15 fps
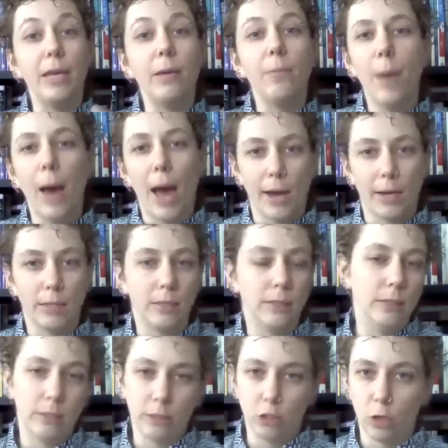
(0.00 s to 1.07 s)
impact
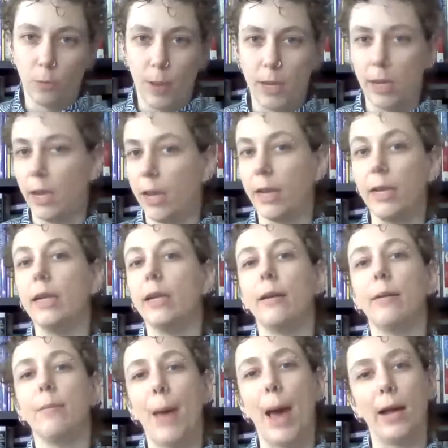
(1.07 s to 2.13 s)
decision-making and
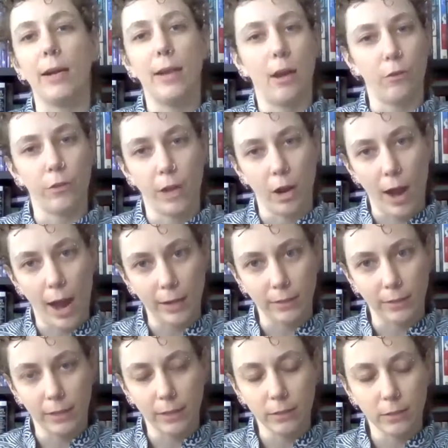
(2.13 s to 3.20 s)
impact healthcare
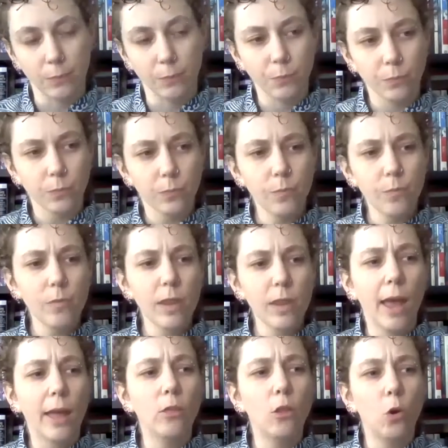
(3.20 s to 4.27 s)
access.
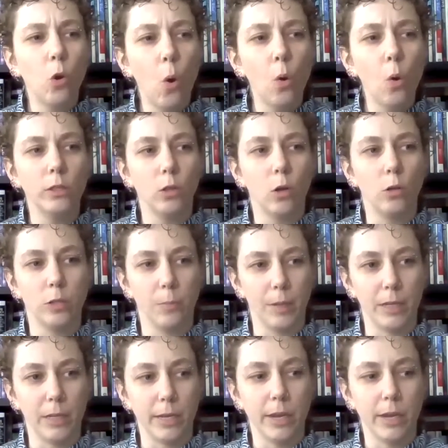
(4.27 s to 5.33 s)
And the goal is
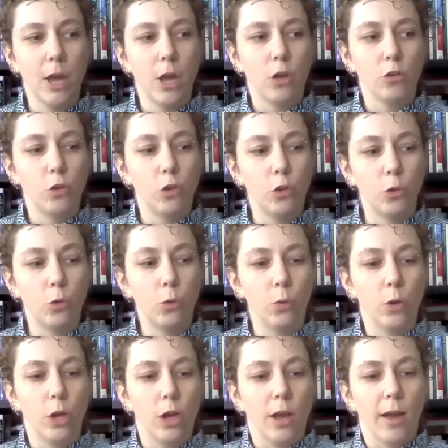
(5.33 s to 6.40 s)
ultimately to
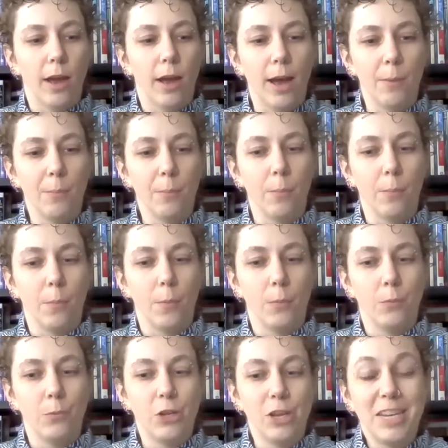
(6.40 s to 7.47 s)

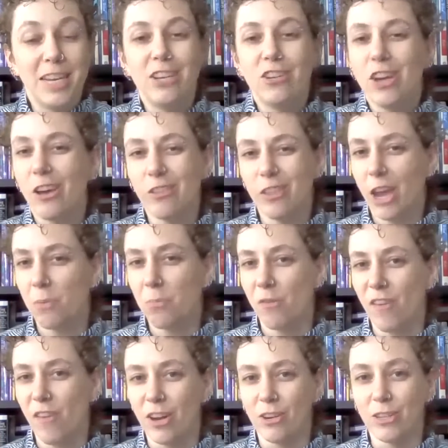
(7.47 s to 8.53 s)
teach healthcare
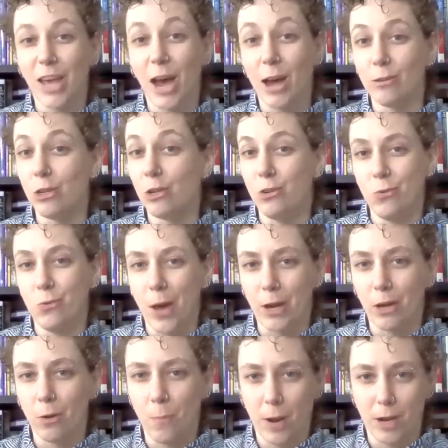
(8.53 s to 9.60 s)
providers how to do
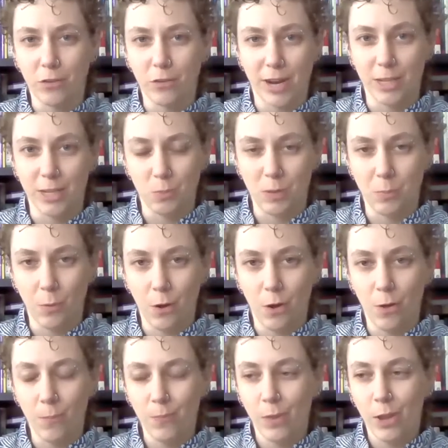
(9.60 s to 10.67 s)
better by trans
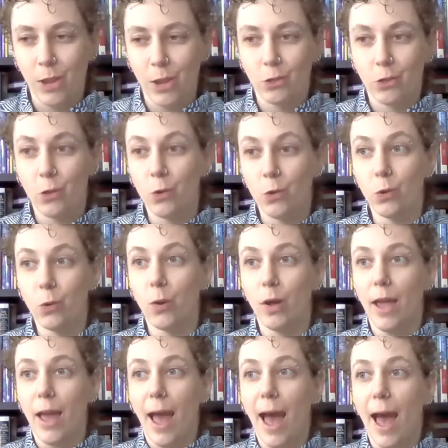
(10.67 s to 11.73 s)
people, to
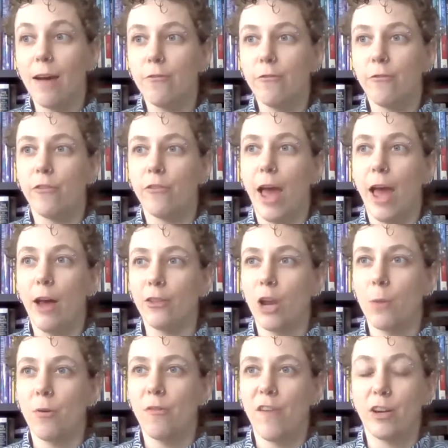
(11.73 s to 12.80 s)
have
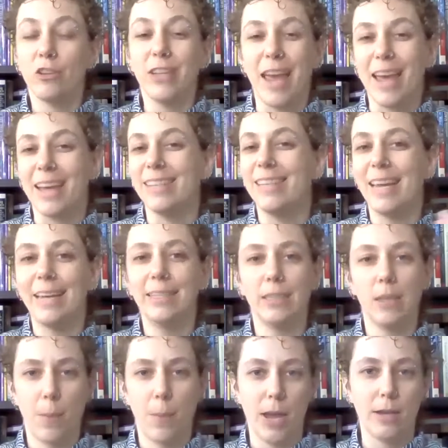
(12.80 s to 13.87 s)
healthcare providers
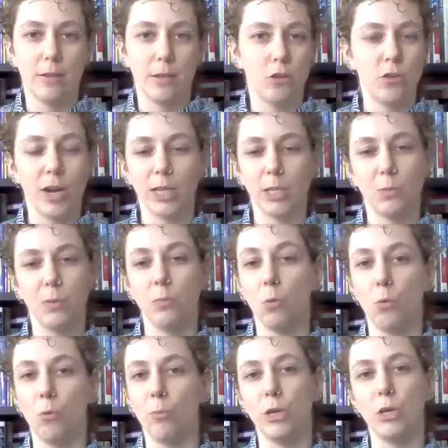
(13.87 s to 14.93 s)
anticipate that trans
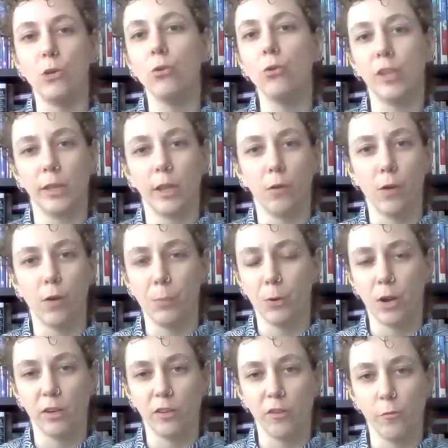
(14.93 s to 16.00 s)
people will be using their
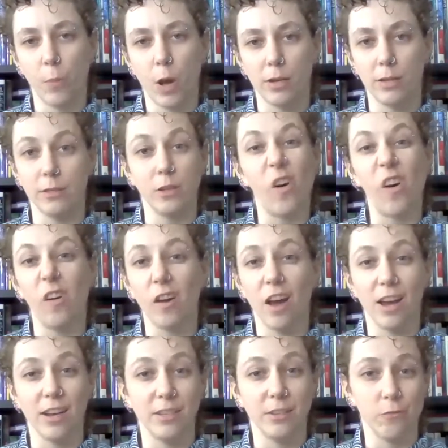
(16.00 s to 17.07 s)
reproductive bodies in all
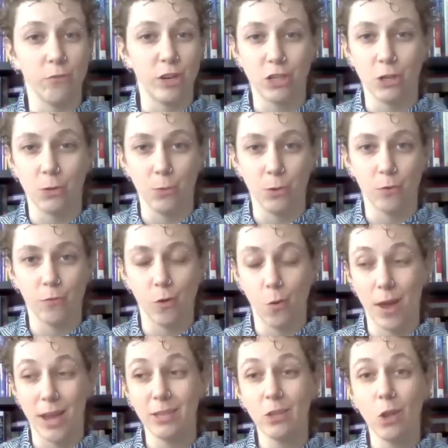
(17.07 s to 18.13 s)
kinds of rich and beautiful
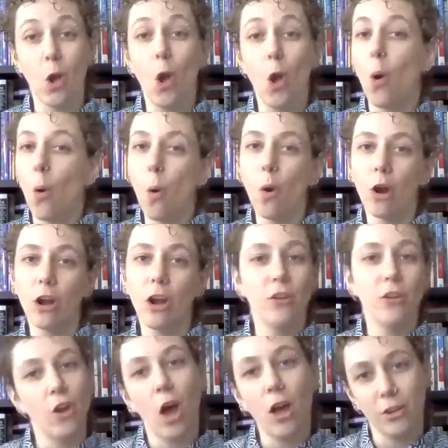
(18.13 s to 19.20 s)
ways, or
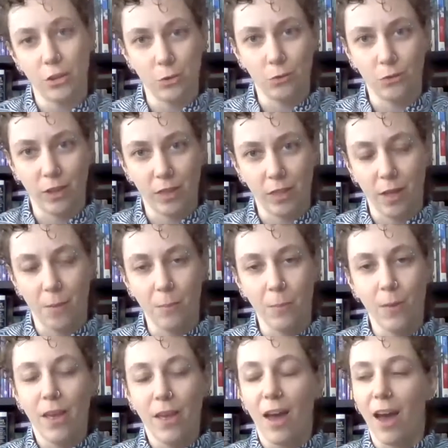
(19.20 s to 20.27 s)
not using them.
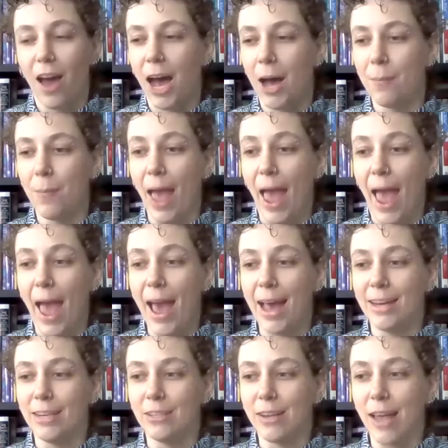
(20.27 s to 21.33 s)

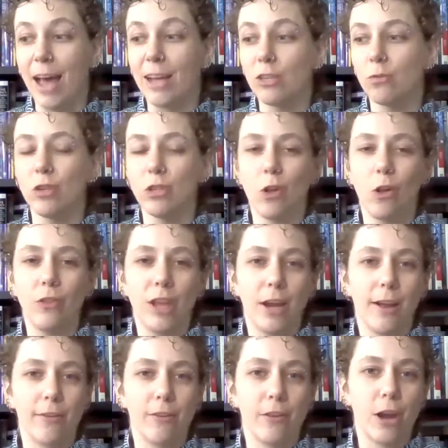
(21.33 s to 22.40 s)
And as a result, that
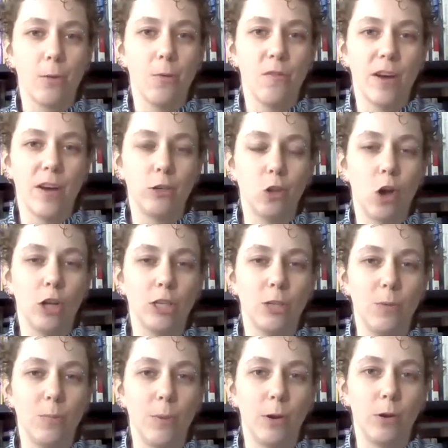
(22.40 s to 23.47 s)
healthcare providers ought
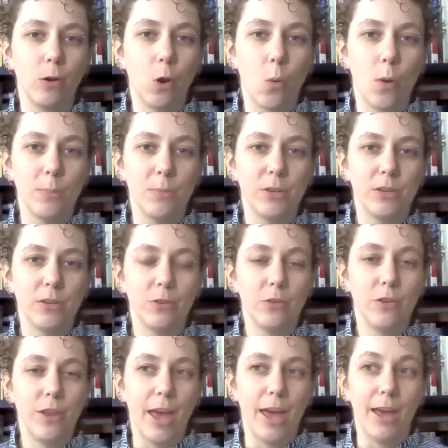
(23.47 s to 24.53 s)
to be better equipped
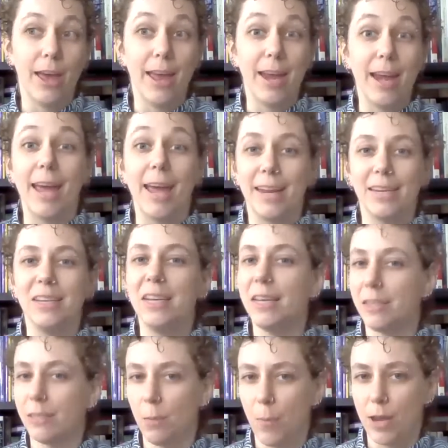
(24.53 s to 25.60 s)
and
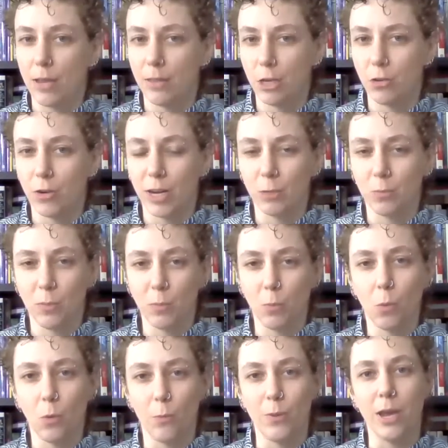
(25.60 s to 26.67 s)
anticipate that trans
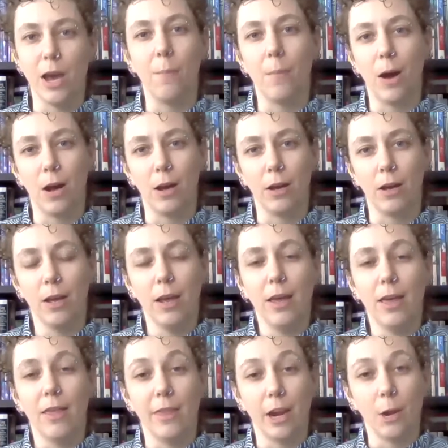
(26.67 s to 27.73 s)
people will be among
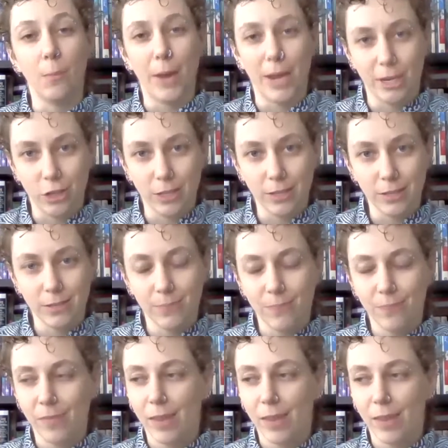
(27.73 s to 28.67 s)
their patients.